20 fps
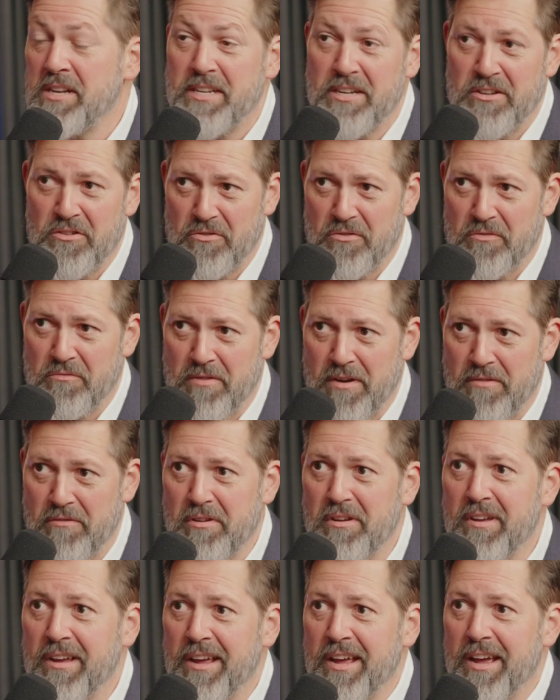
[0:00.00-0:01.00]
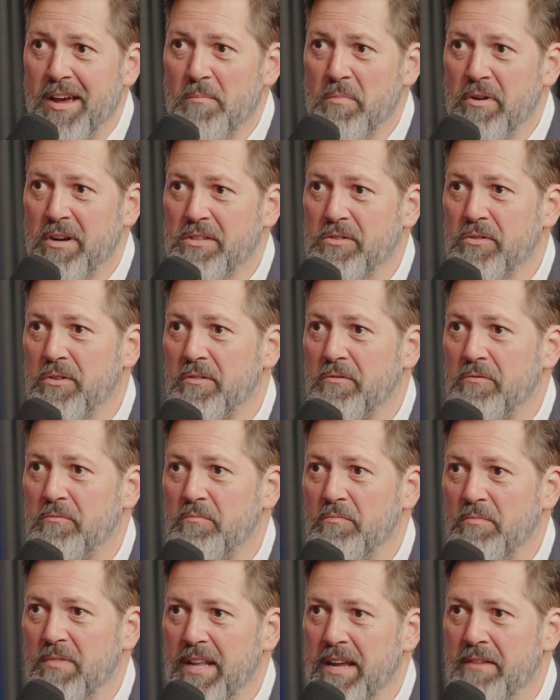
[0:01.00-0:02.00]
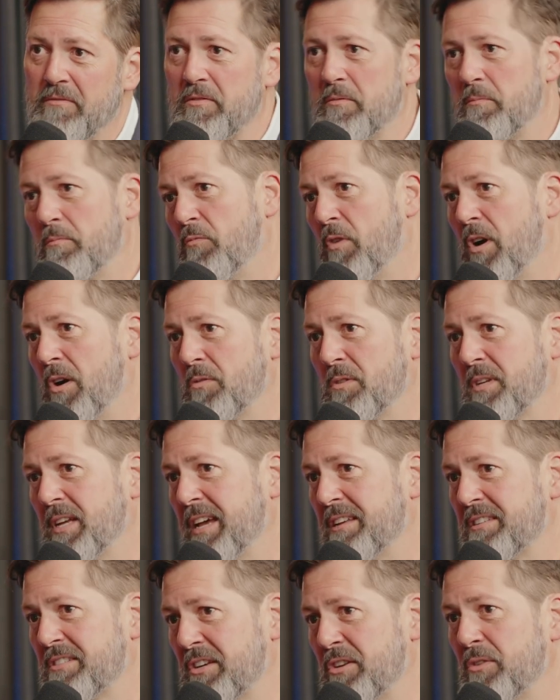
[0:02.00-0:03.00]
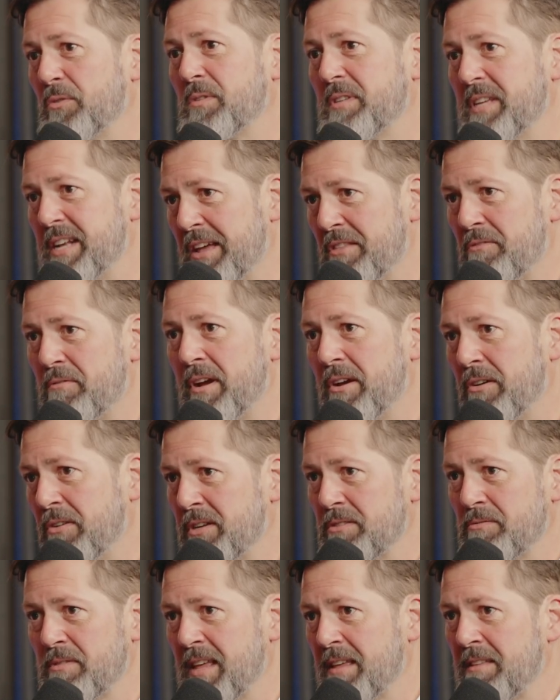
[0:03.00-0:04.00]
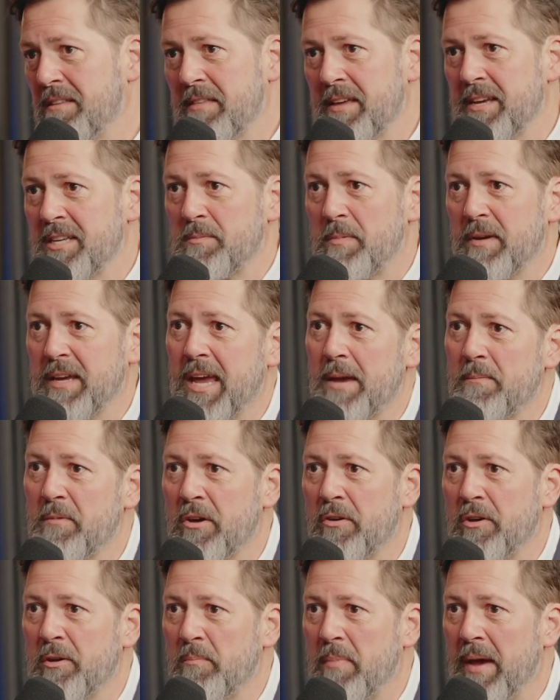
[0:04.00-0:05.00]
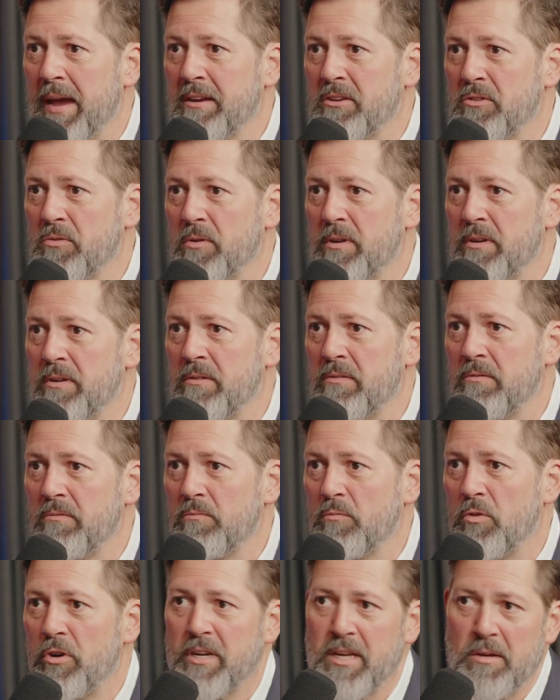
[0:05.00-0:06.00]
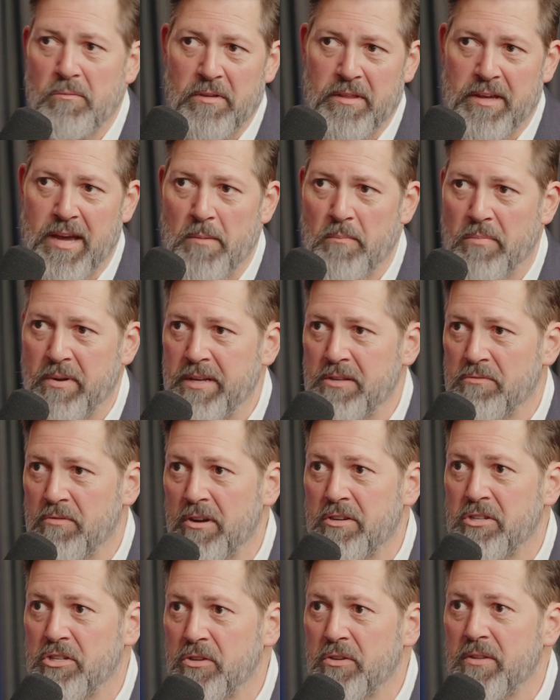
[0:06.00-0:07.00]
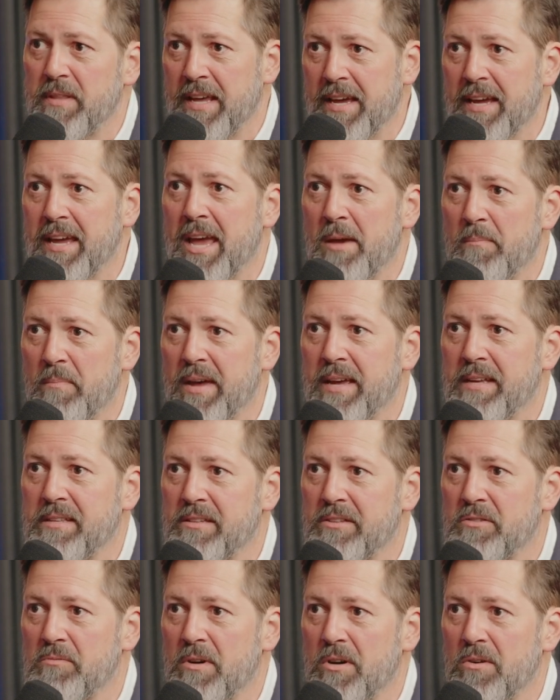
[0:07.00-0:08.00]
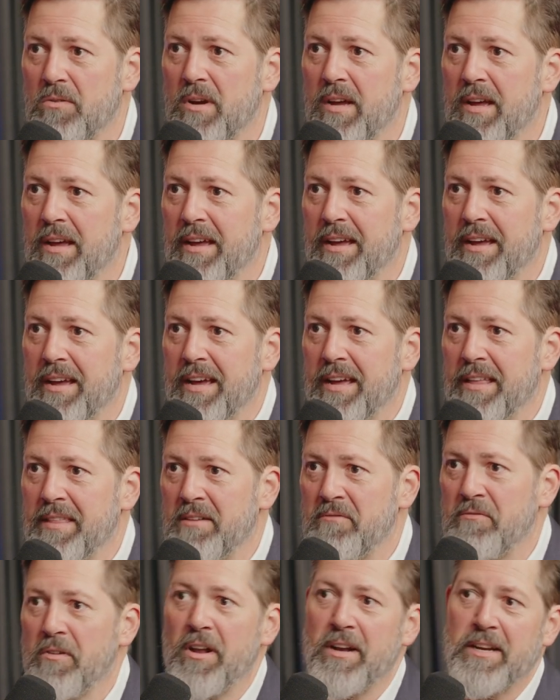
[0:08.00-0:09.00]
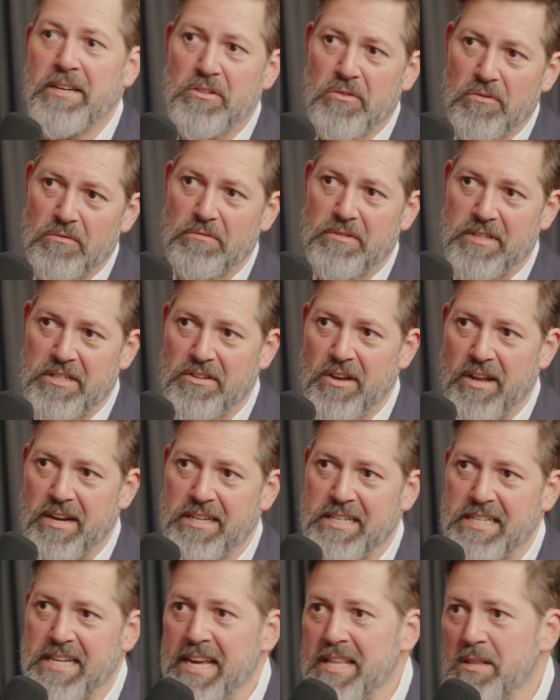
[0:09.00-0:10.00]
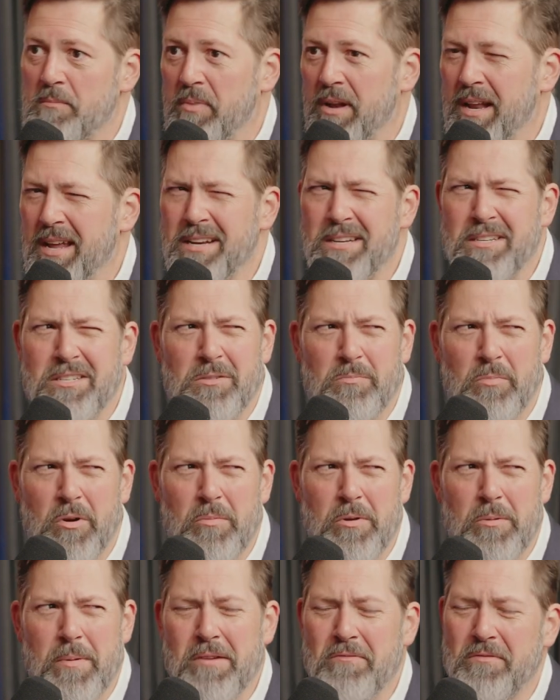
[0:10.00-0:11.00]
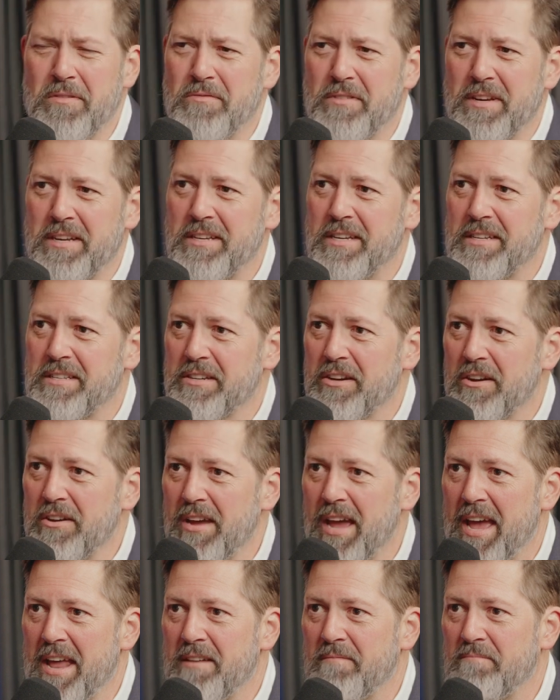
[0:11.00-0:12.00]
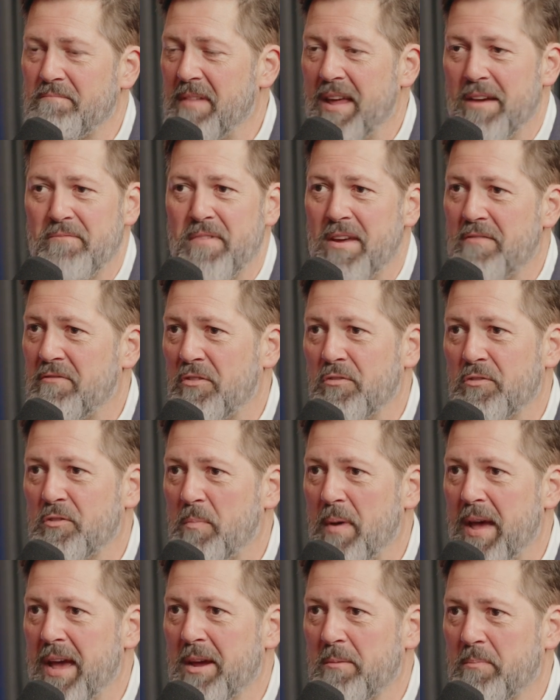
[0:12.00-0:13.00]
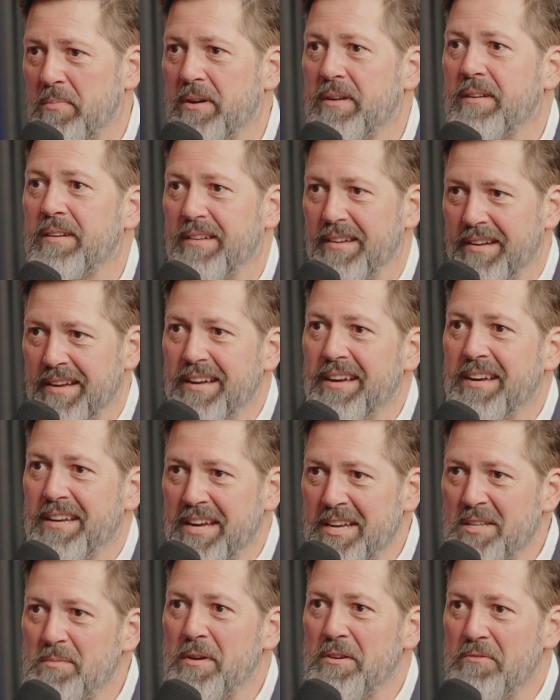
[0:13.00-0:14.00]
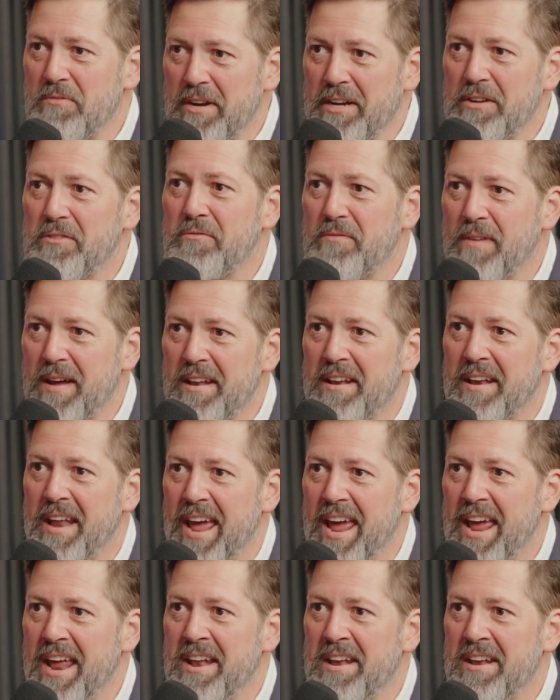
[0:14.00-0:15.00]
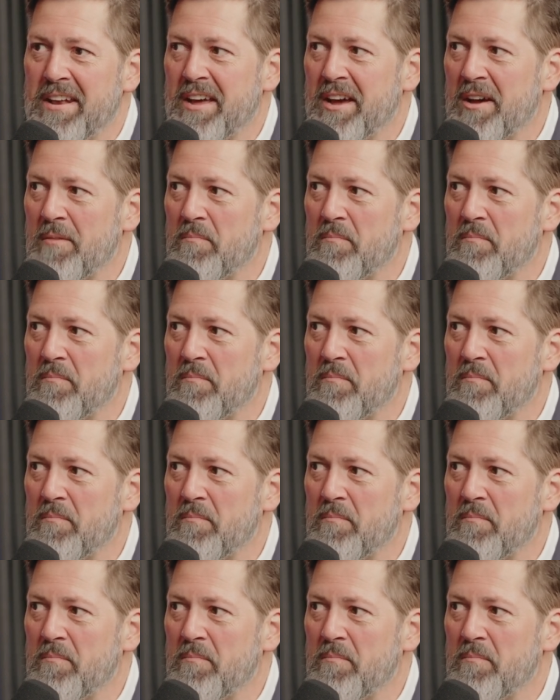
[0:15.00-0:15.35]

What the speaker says: didn't do it forever, but I sort of left a while to get skills in other areas with other things, but kept going back to it and working with companies where I'd shoot their campaigns as well. And then finally decided to take the plunge probably about 15 years ago and have never looked back. But yeah, it's been really good fun. And